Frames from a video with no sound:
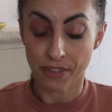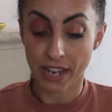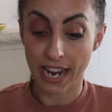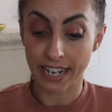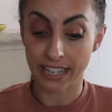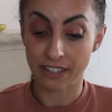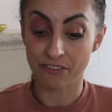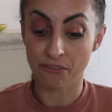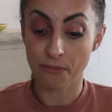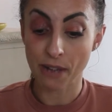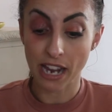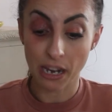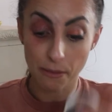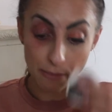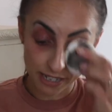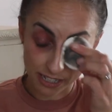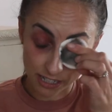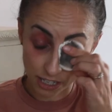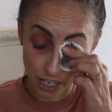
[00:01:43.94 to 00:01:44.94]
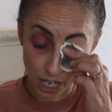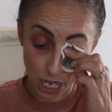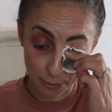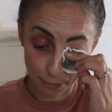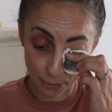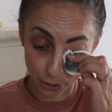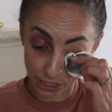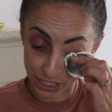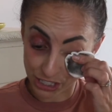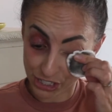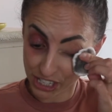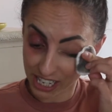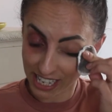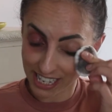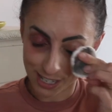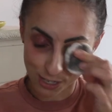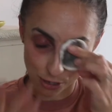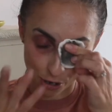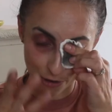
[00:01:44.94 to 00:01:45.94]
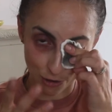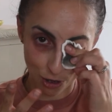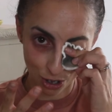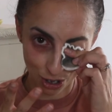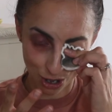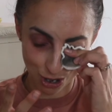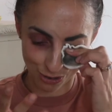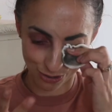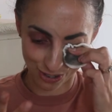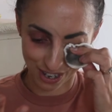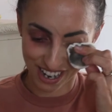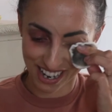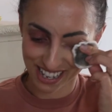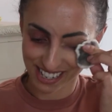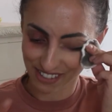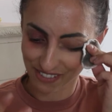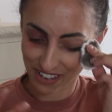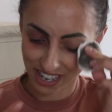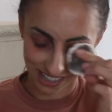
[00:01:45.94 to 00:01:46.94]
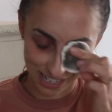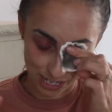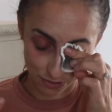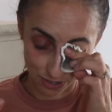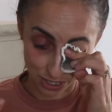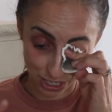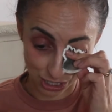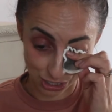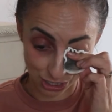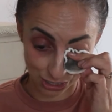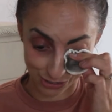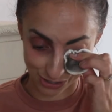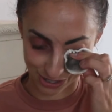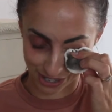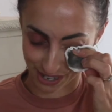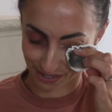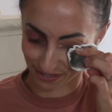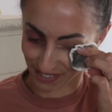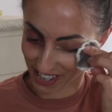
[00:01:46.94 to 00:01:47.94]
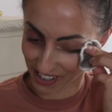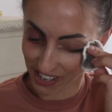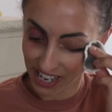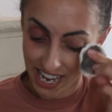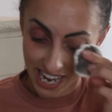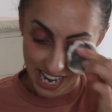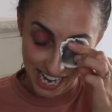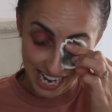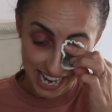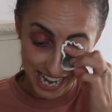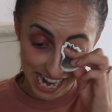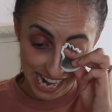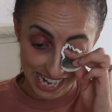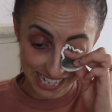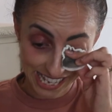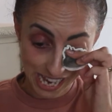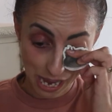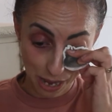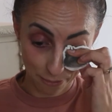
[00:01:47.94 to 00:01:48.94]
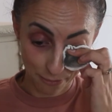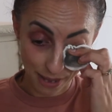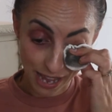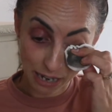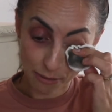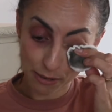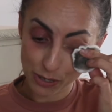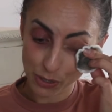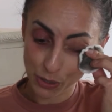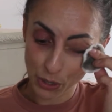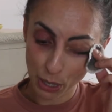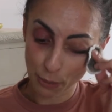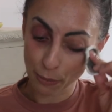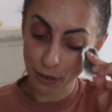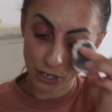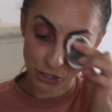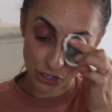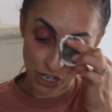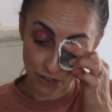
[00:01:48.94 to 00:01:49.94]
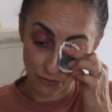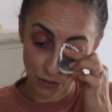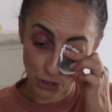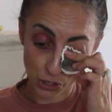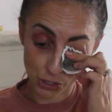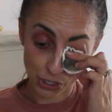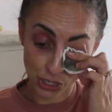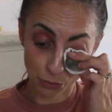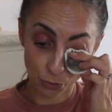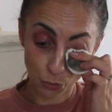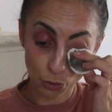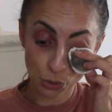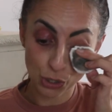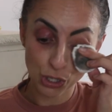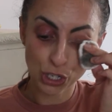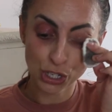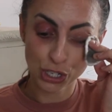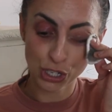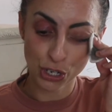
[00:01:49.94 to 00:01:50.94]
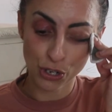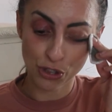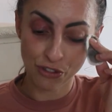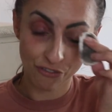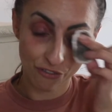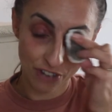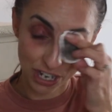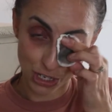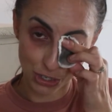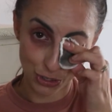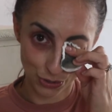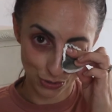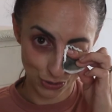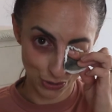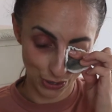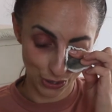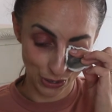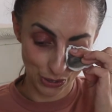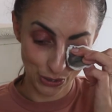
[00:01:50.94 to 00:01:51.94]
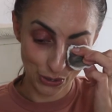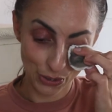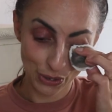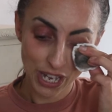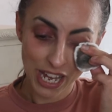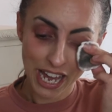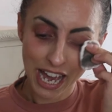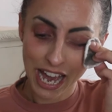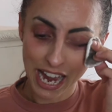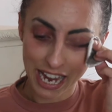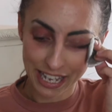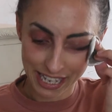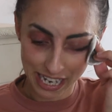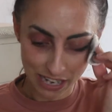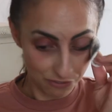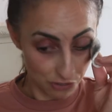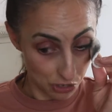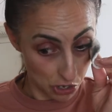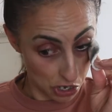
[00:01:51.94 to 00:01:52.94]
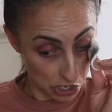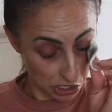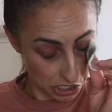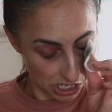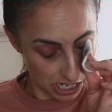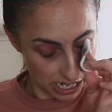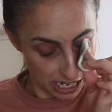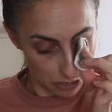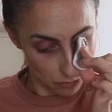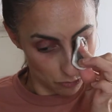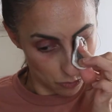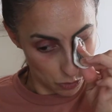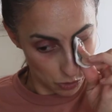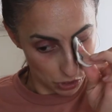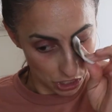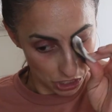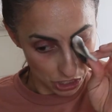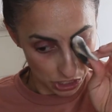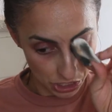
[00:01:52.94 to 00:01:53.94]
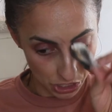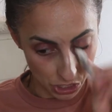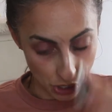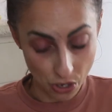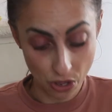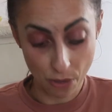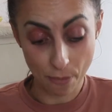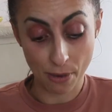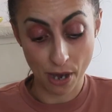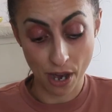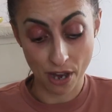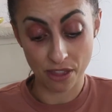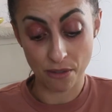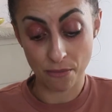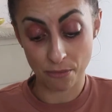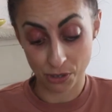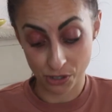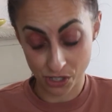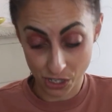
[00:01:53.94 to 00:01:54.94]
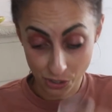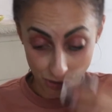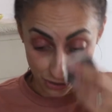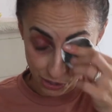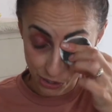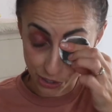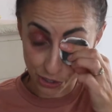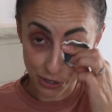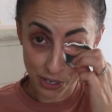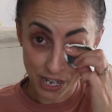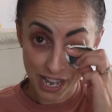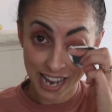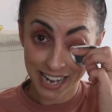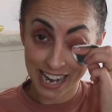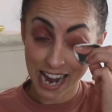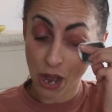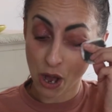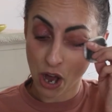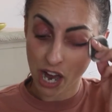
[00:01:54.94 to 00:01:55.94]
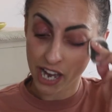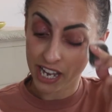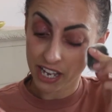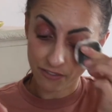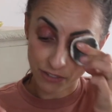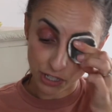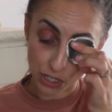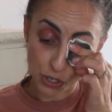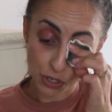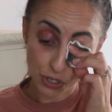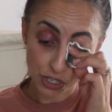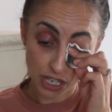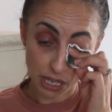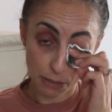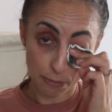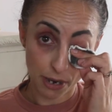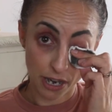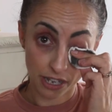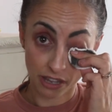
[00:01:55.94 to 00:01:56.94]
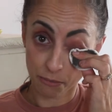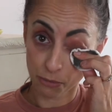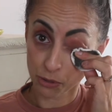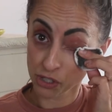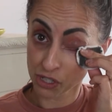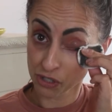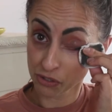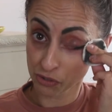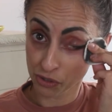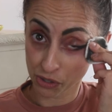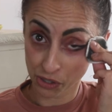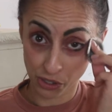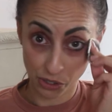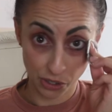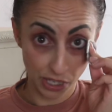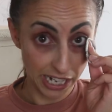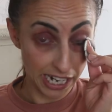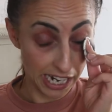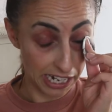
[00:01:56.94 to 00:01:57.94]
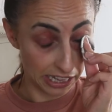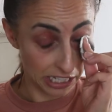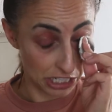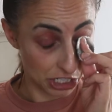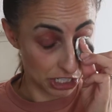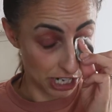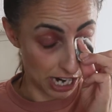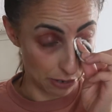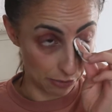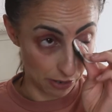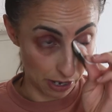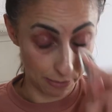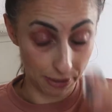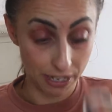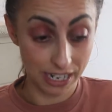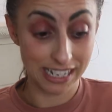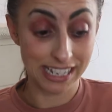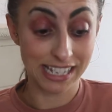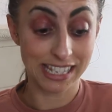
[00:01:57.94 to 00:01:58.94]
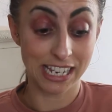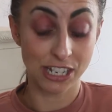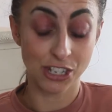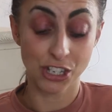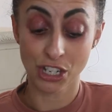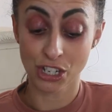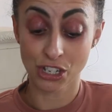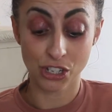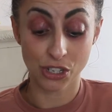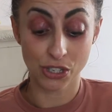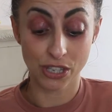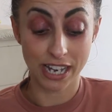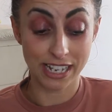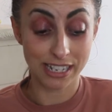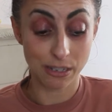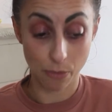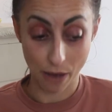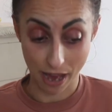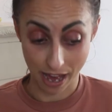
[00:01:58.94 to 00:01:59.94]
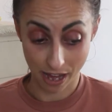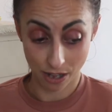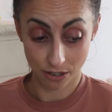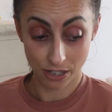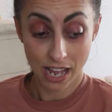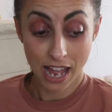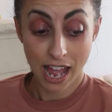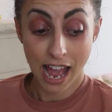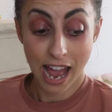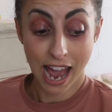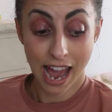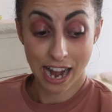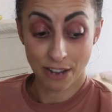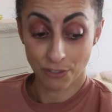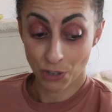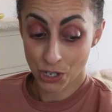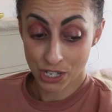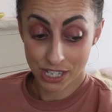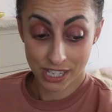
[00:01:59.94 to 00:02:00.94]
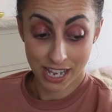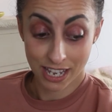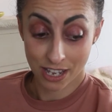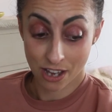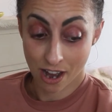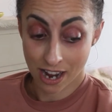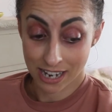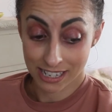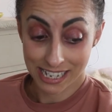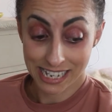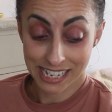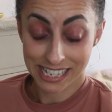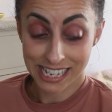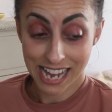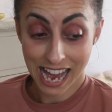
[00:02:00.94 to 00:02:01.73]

And then from Elemental Herbology, sorry I've got a cold guys, I've had this for such a long time now, is um, Elemental Herbology, I've got Water Soothe Facial Oil and then I've got a Water Soothe Bath and Body Oil. Now I've used the Bath and Body Oil in the shower because it says you can do that as well and I've got to say guys it's